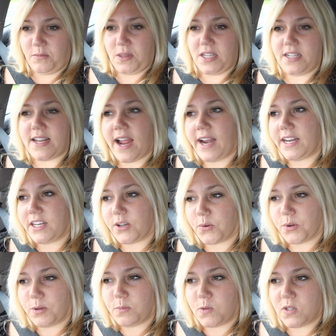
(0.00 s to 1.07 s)
the dining
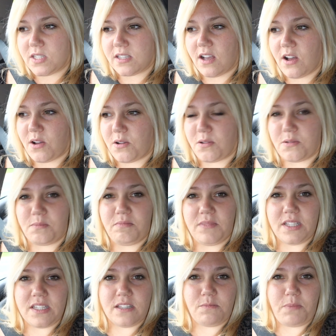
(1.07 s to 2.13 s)
room was all
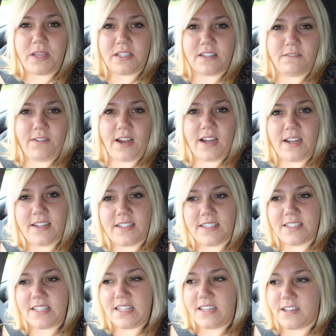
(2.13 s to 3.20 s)
spacified
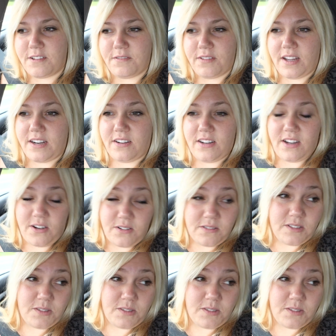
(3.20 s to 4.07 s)
and stuff. I don't know,